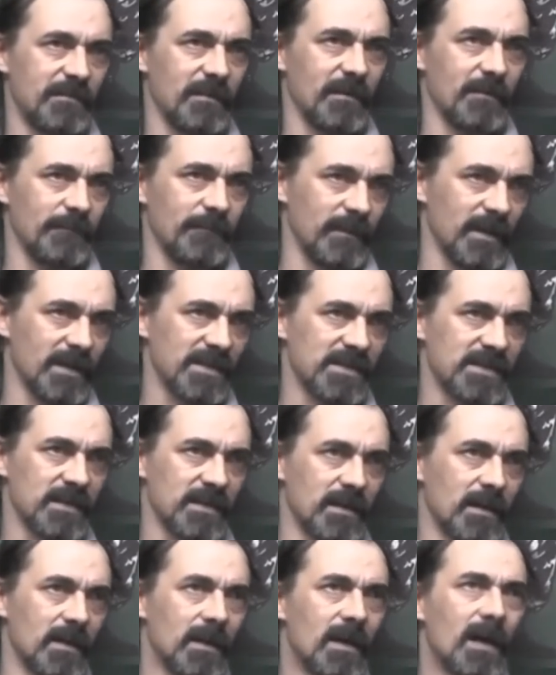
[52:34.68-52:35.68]
When
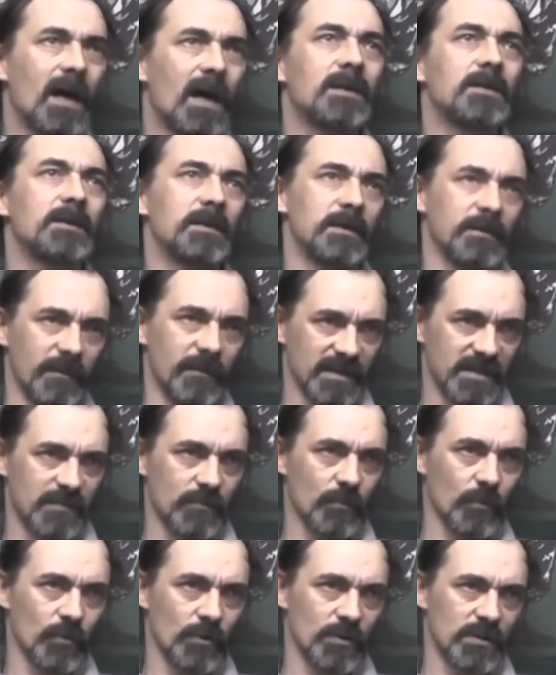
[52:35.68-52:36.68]
a government is
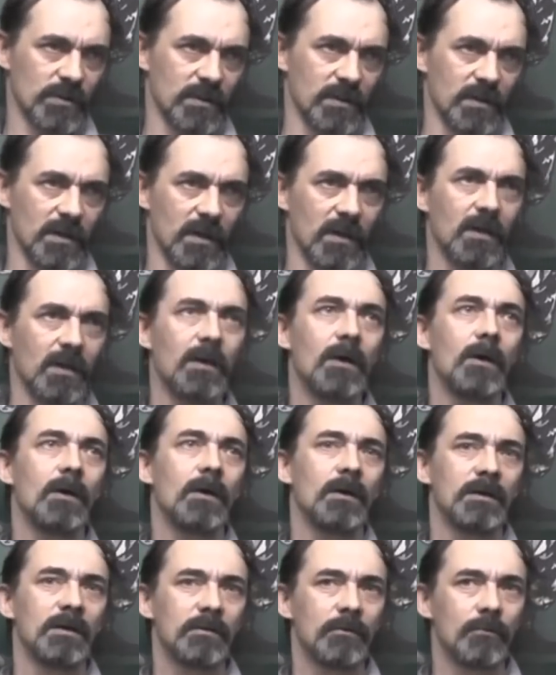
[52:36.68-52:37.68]
strong,
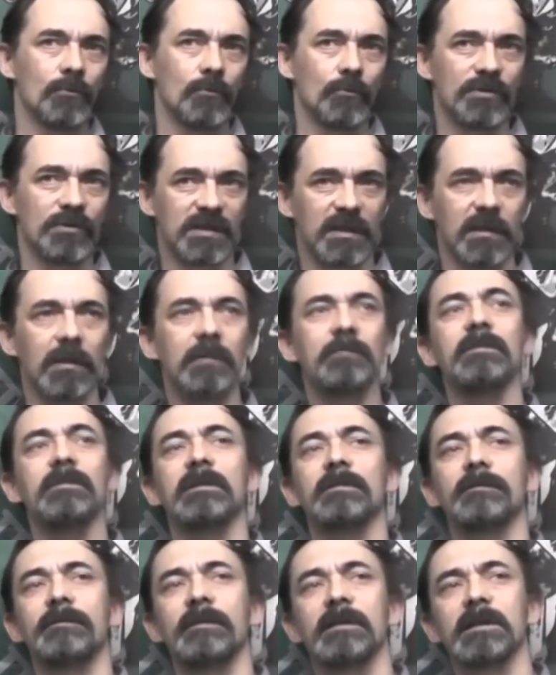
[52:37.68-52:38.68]
a coup
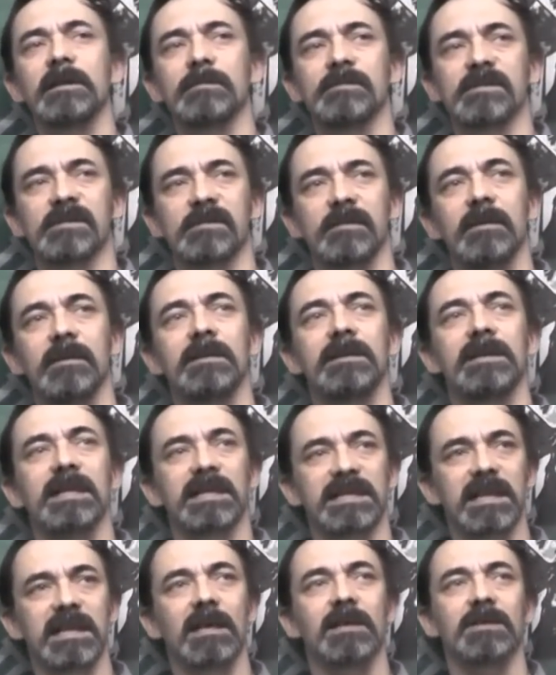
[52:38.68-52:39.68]
is not possible.
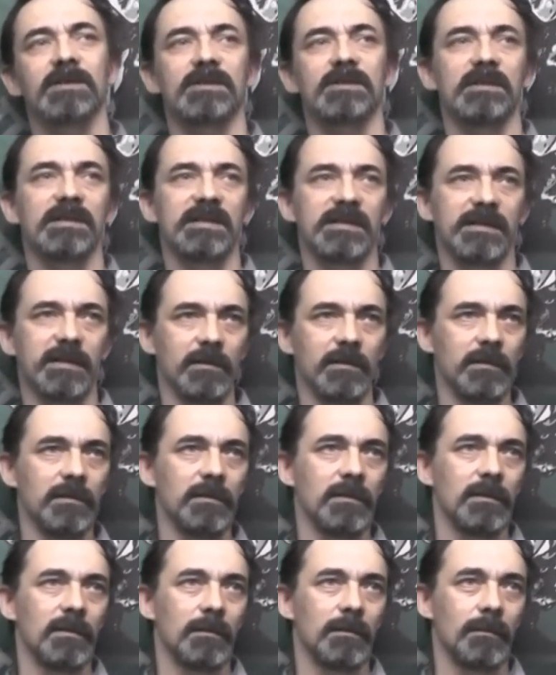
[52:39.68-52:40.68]
Law
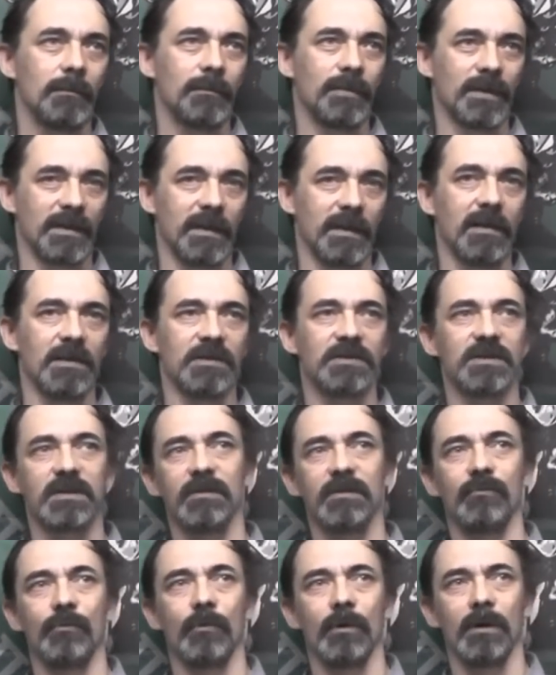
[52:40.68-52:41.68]
enforcement
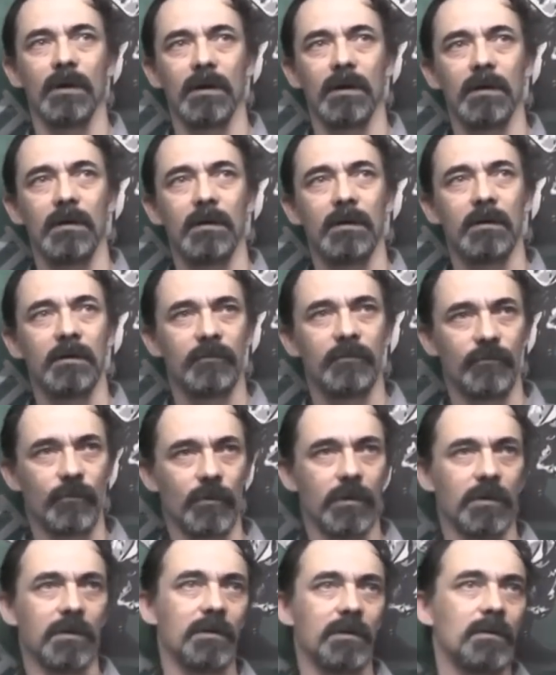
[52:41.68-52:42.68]
has
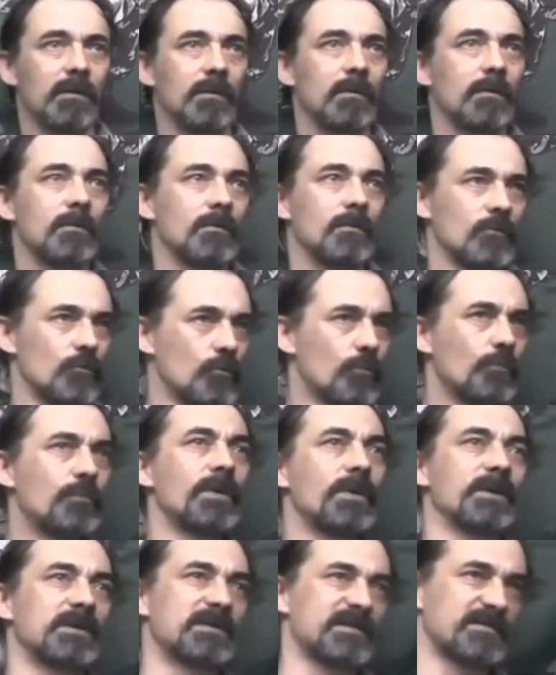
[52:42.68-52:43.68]

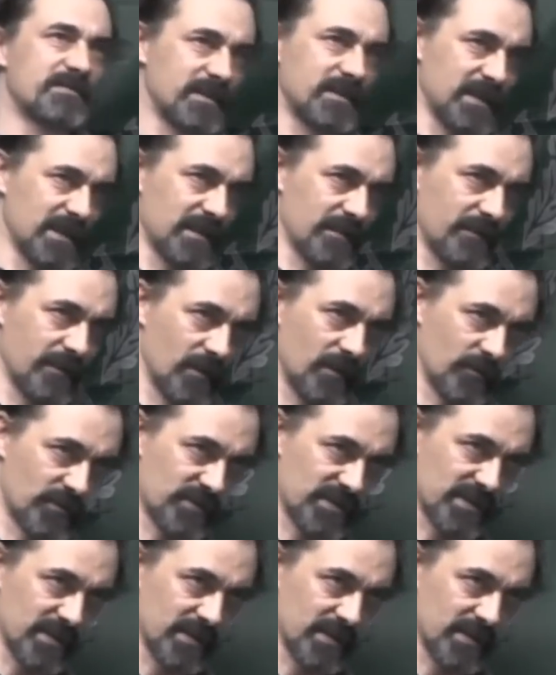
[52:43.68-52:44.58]
plenty of